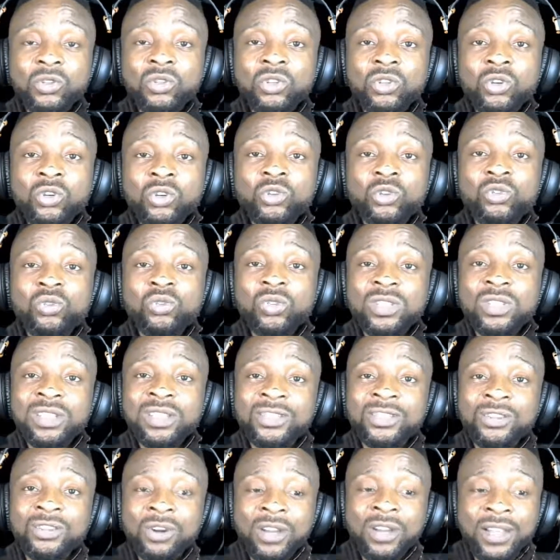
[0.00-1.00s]
So the
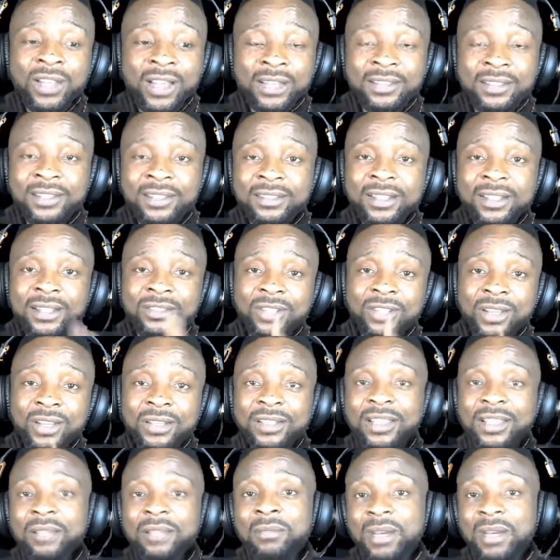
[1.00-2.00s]
drug addict actually
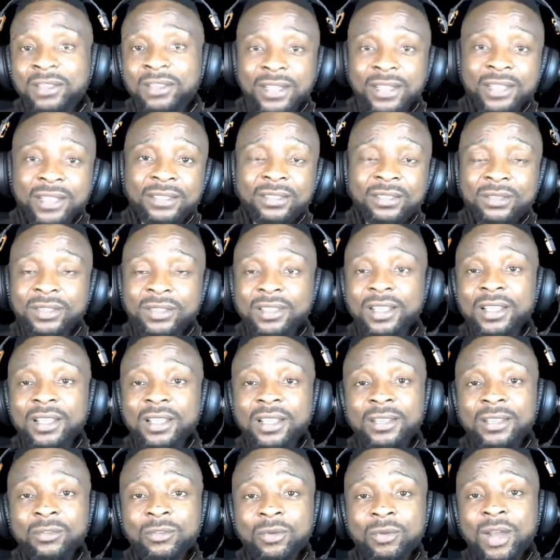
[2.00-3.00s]
came out then to
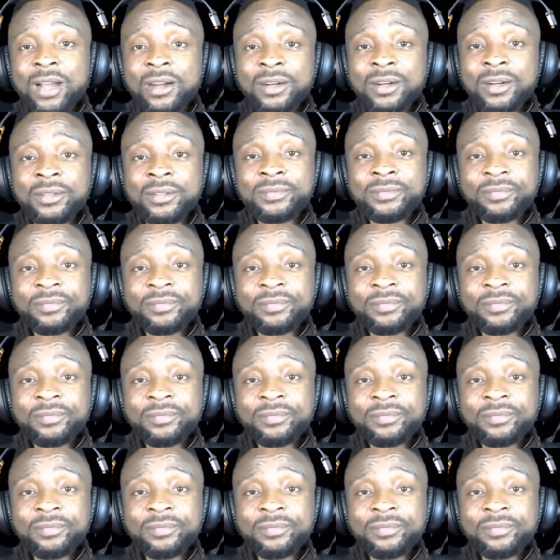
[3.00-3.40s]
say, well,